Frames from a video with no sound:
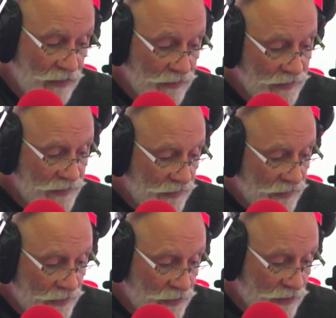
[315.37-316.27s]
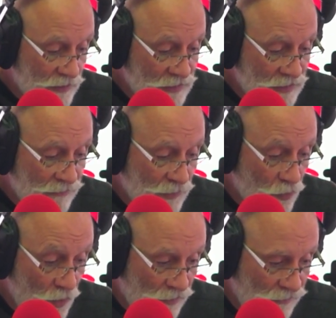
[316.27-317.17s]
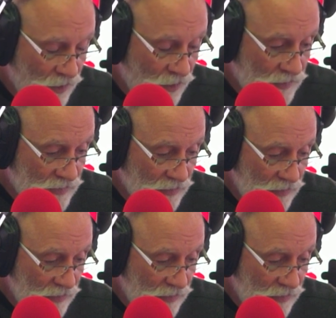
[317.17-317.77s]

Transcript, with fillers: The idea that Irish citizens have to run for it.